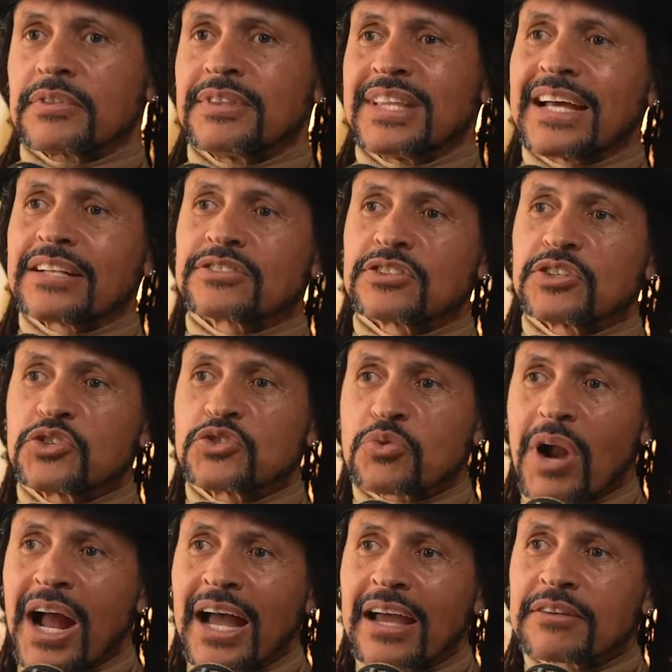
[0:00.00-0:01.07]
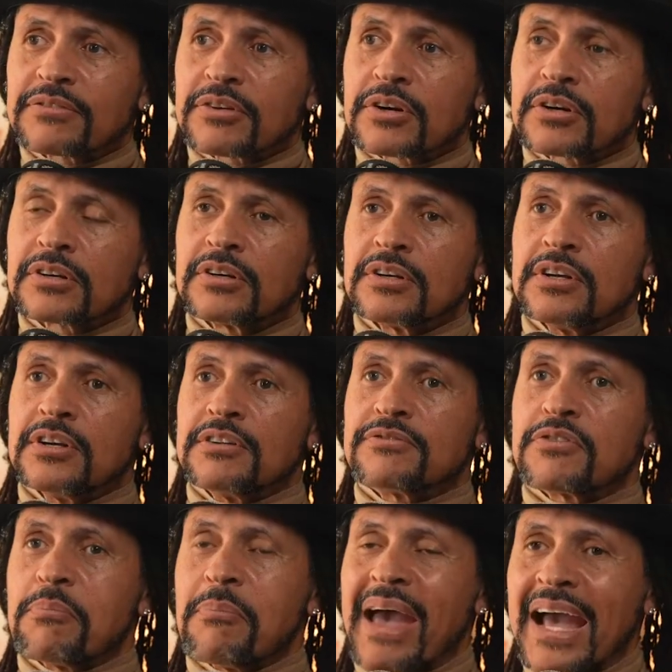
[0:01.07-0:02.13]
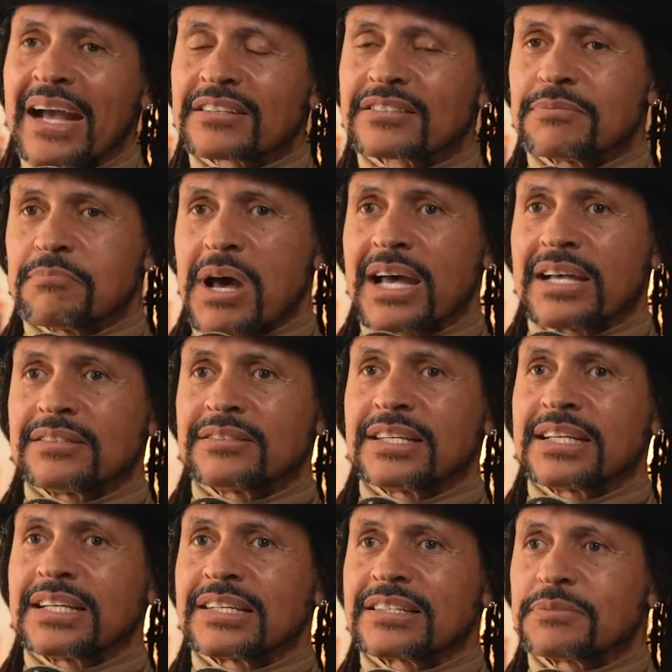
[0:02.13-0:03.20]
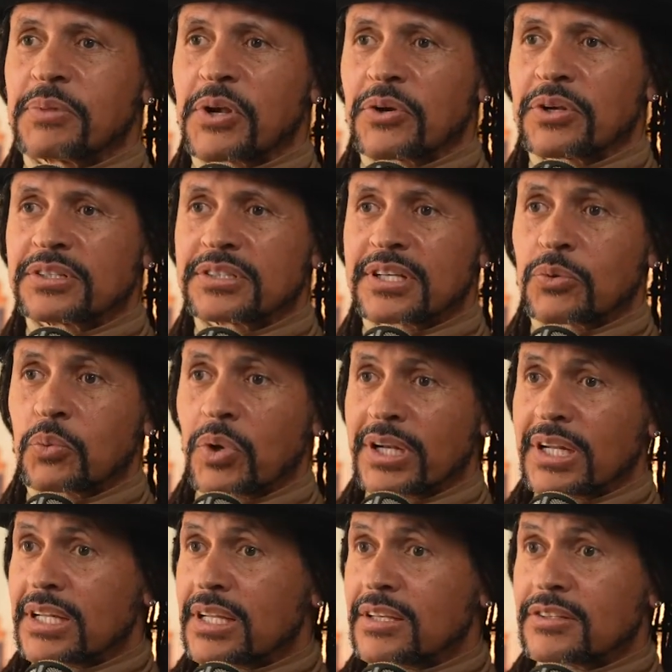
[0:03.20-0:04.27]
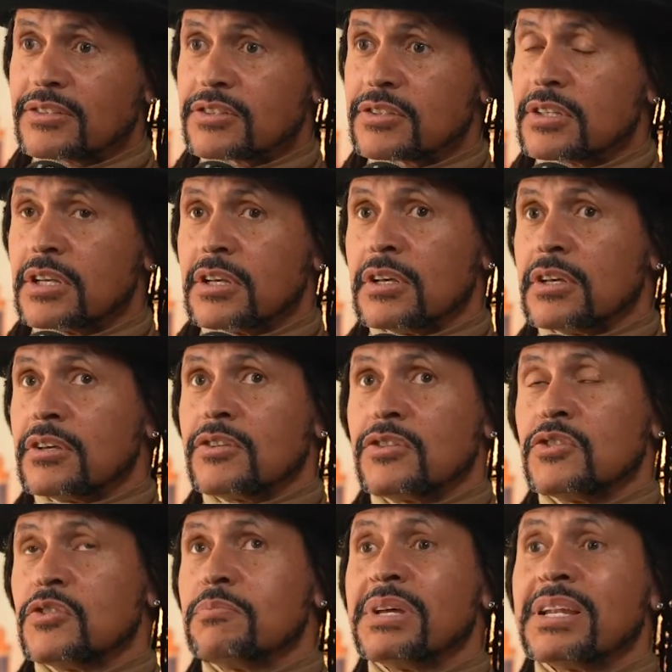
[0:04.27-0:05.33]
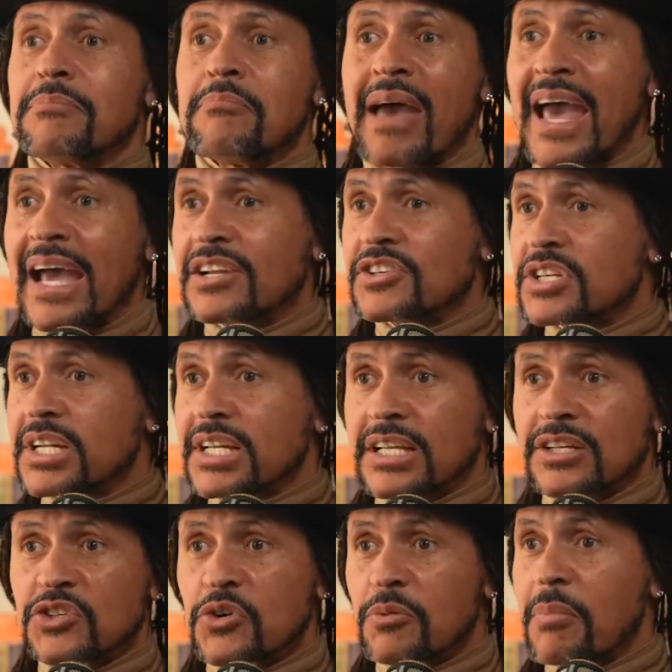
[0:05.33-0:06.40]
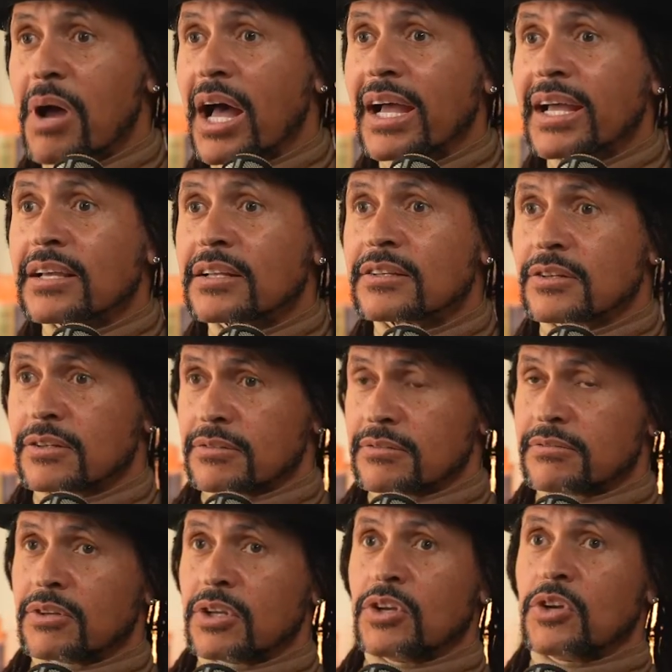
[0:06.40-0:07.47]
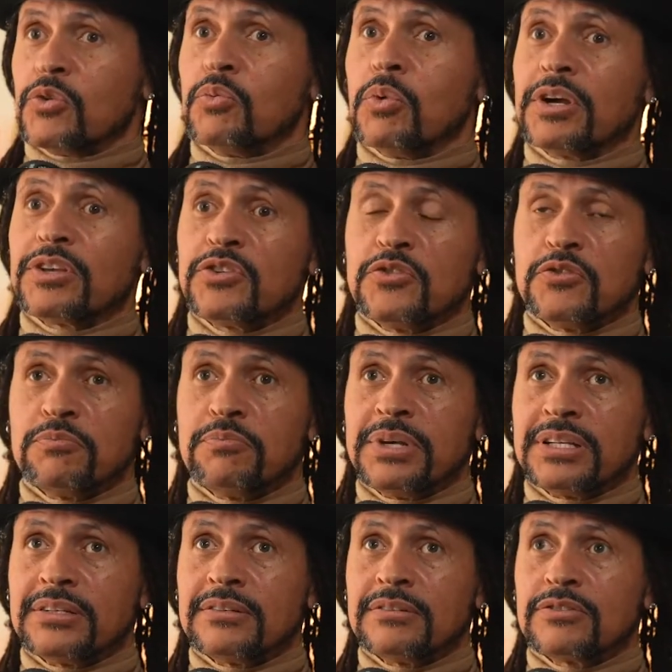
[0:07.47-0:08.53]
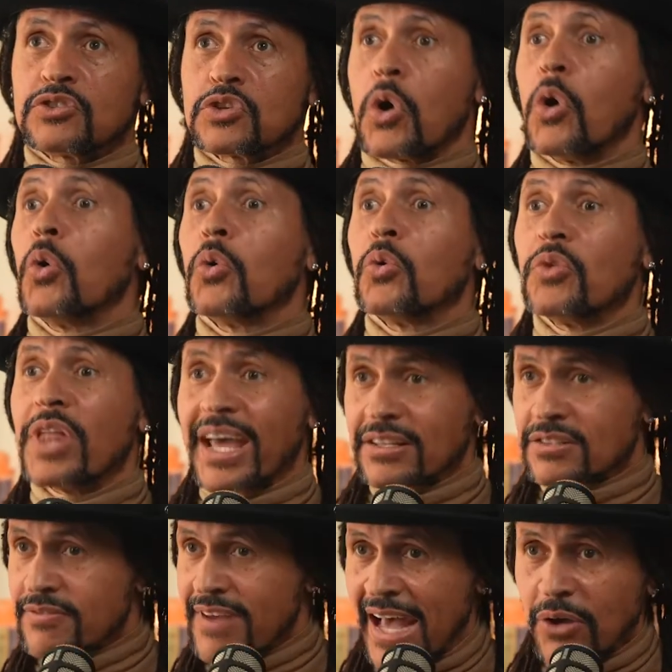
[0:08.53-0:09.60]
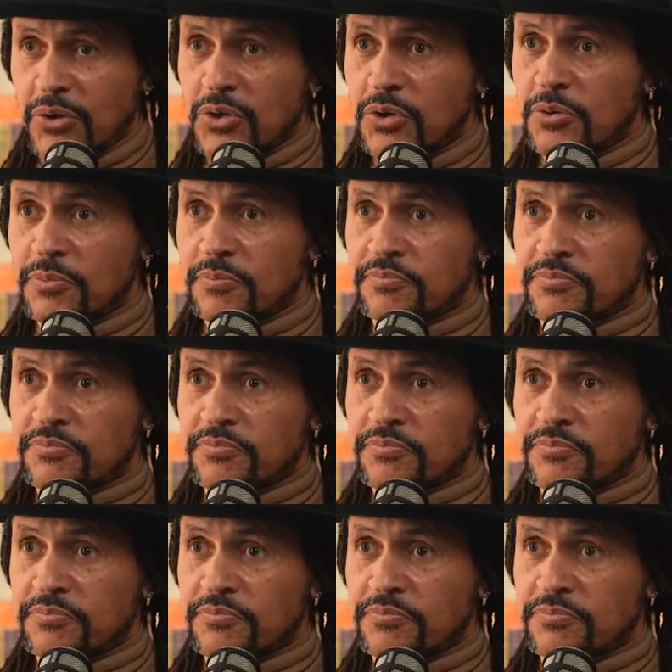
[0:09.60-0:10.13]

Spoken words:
That's the driver for maximizing and experiencing what it is you've been imagining in your mind, or what you've been told has value,